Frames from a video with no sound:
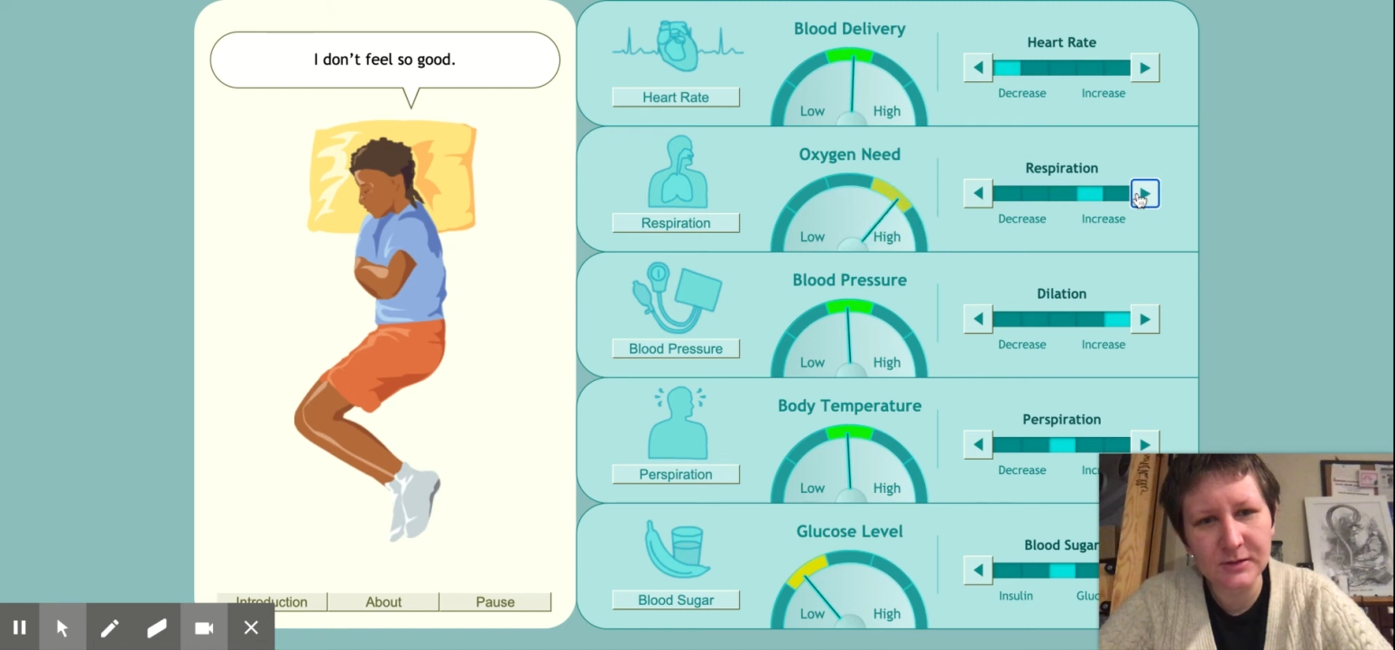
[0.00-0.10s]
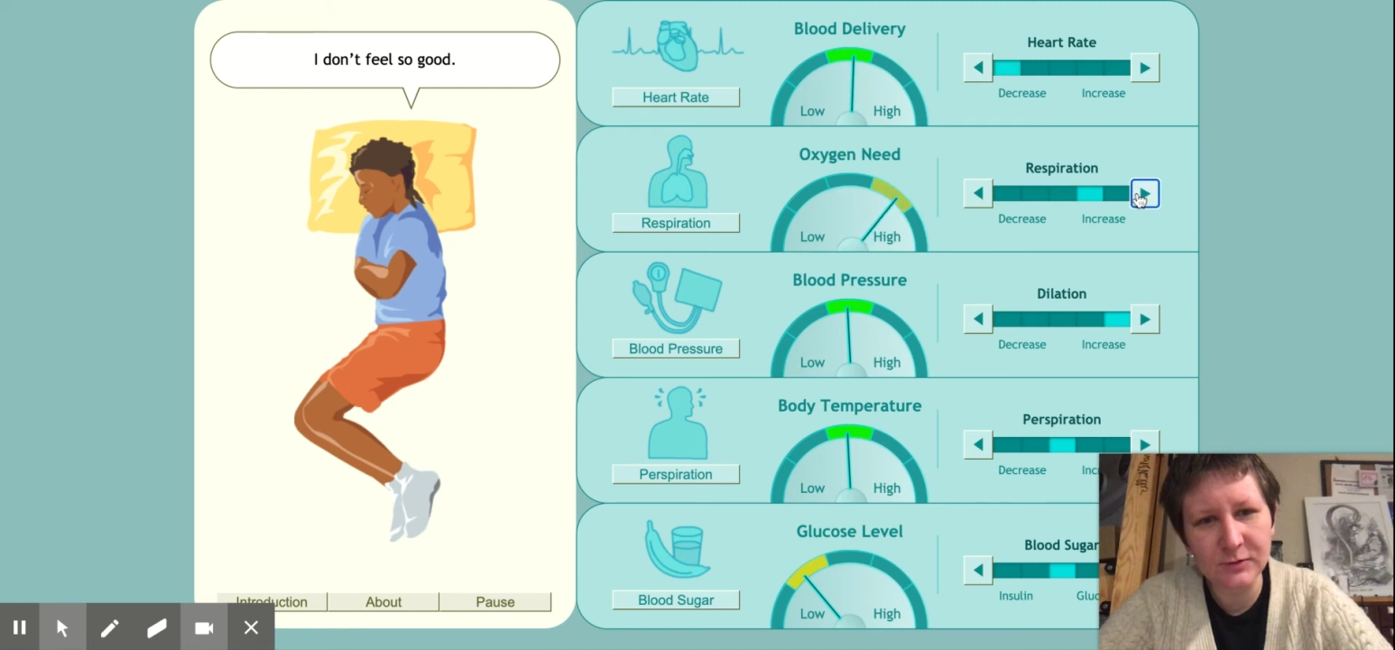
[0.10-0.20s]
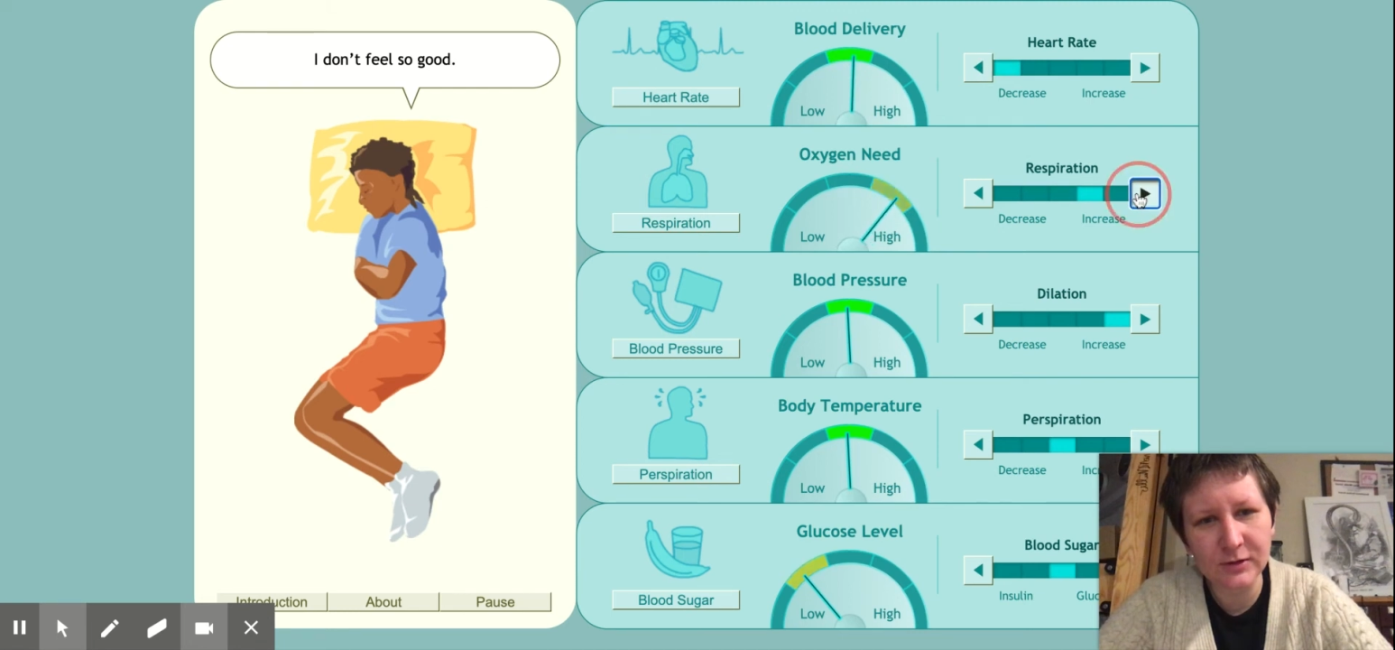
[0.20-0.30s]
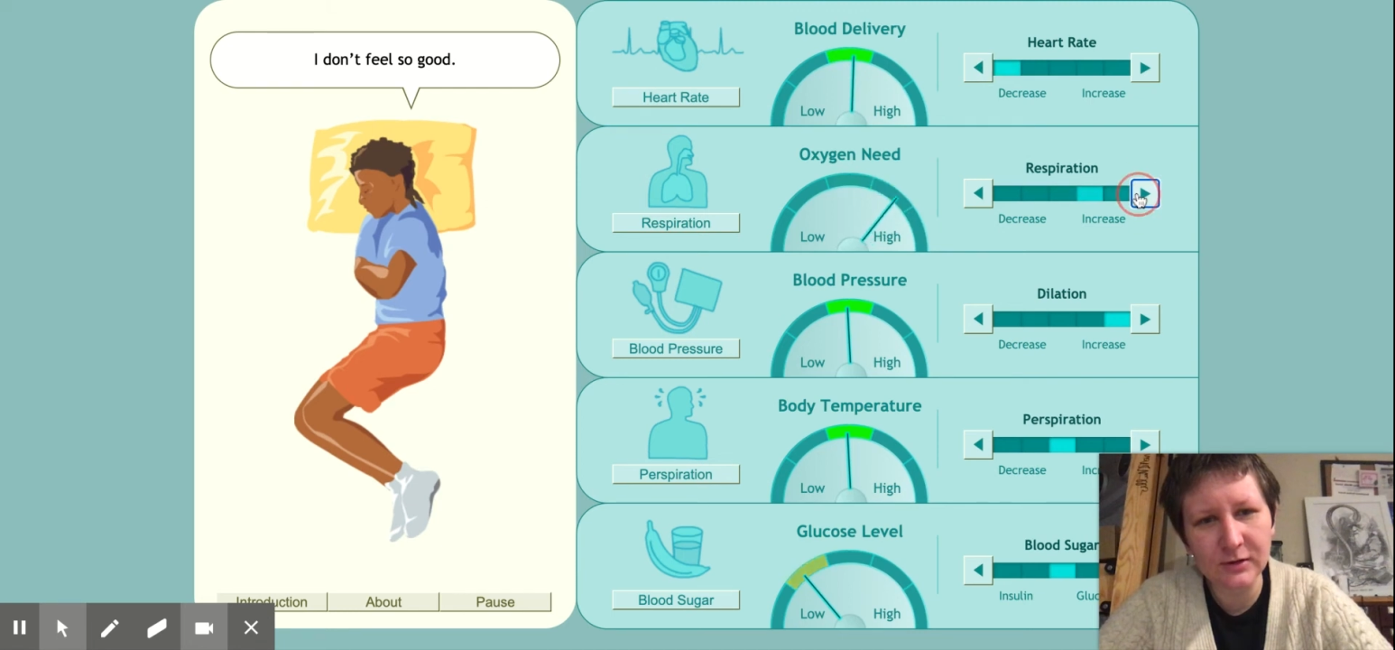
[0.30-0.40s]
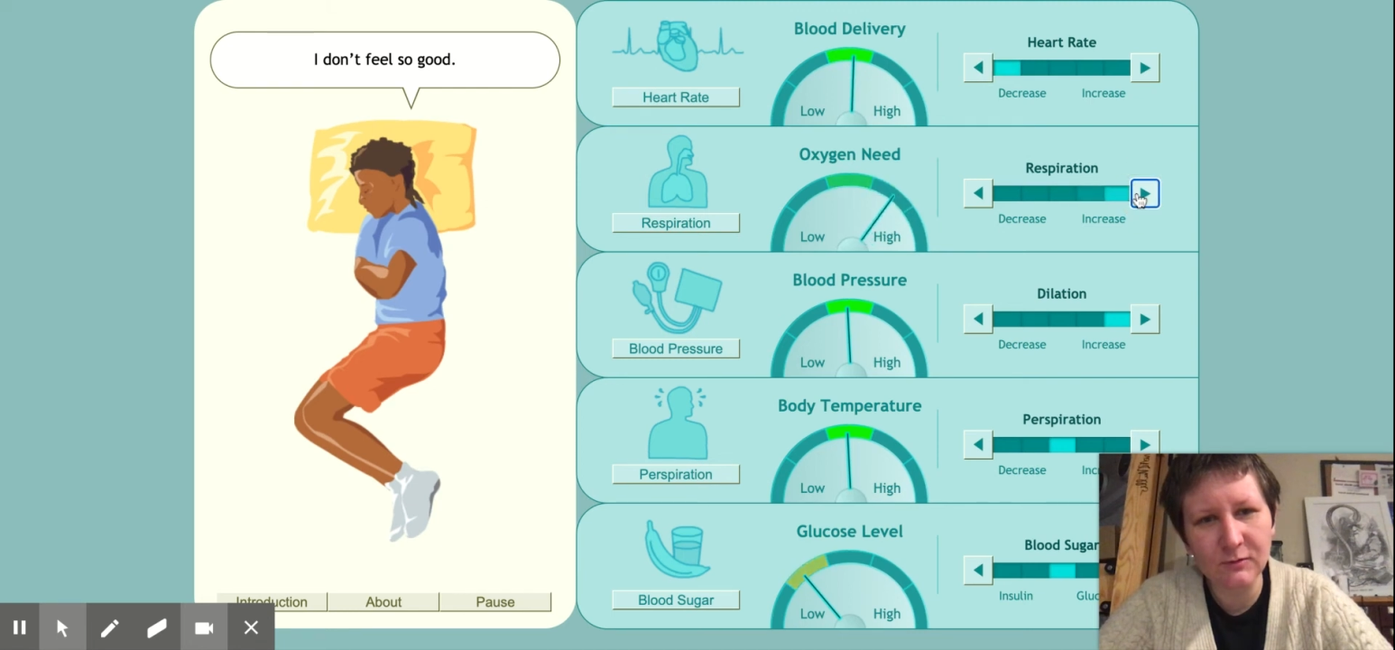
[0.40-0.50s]
needs to
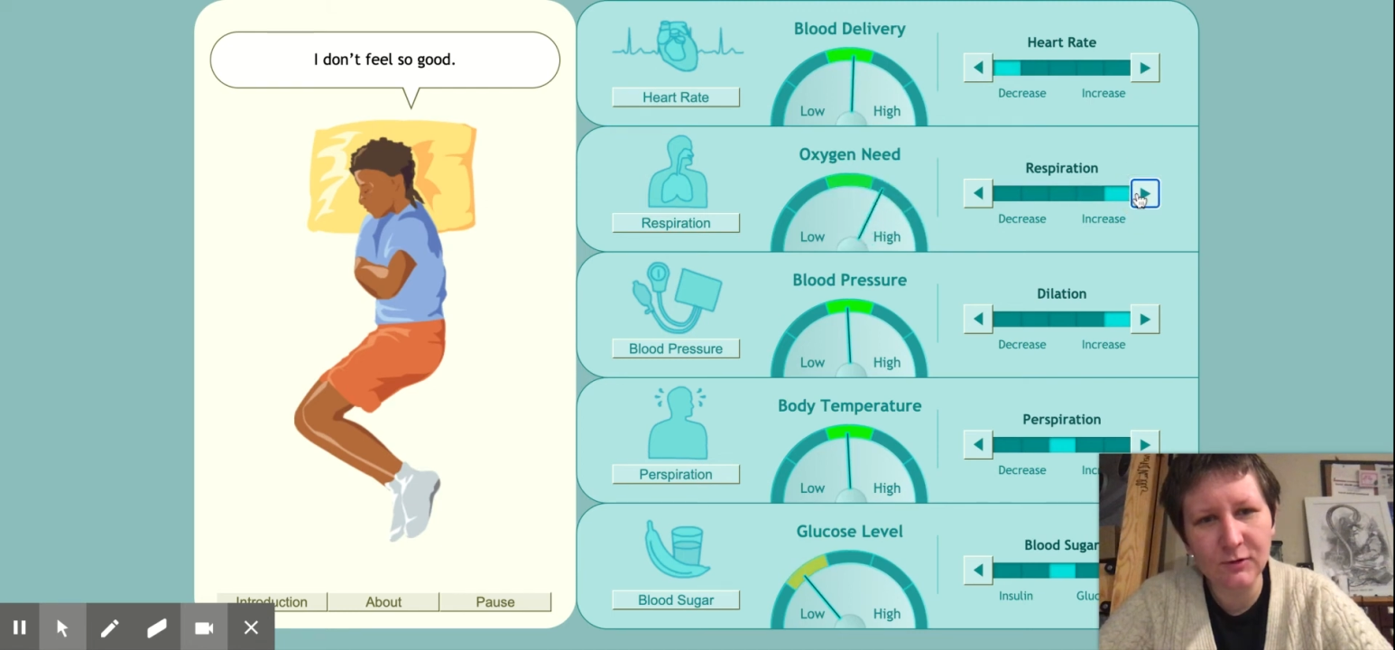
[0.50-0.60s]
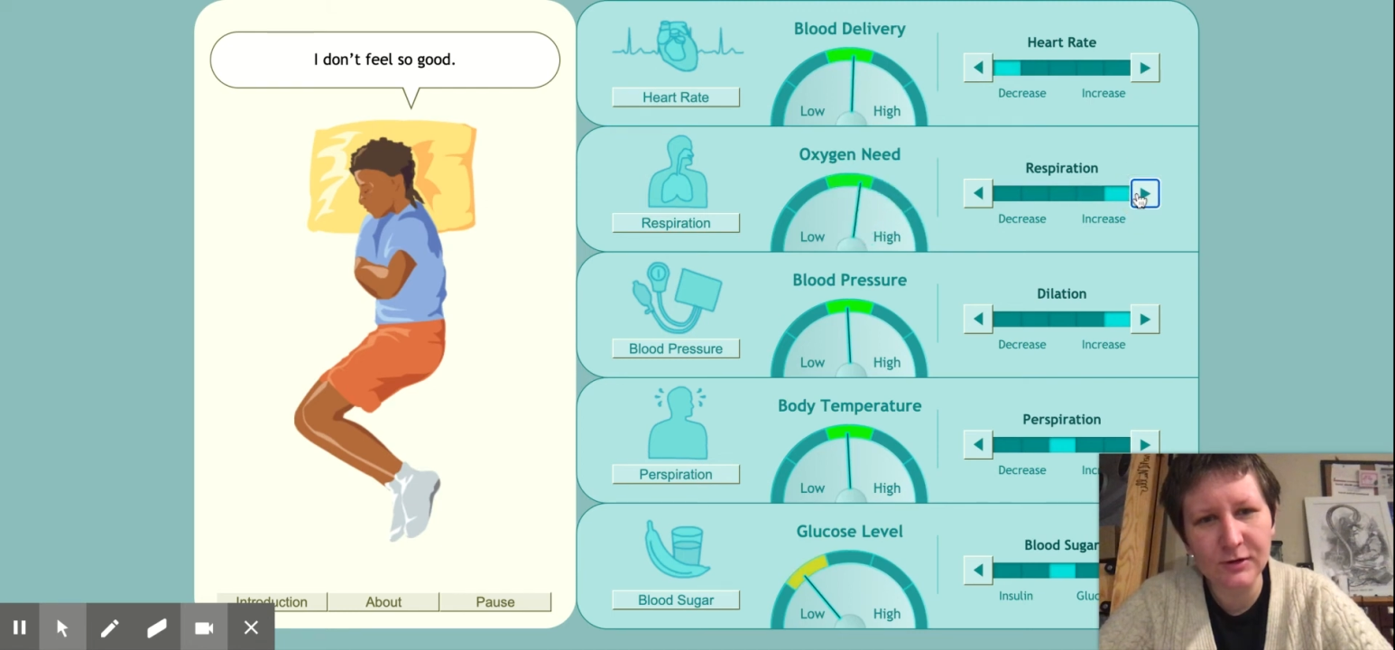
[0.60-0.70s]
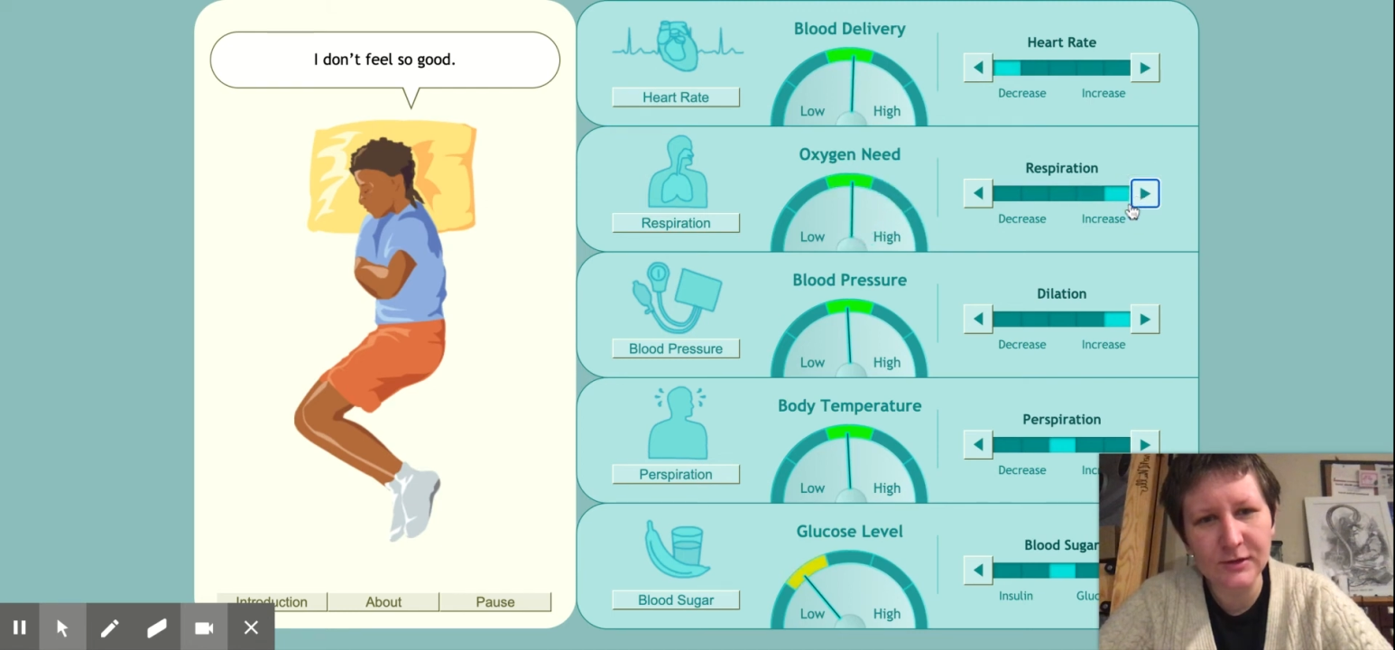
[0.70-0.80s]
breathe a little more.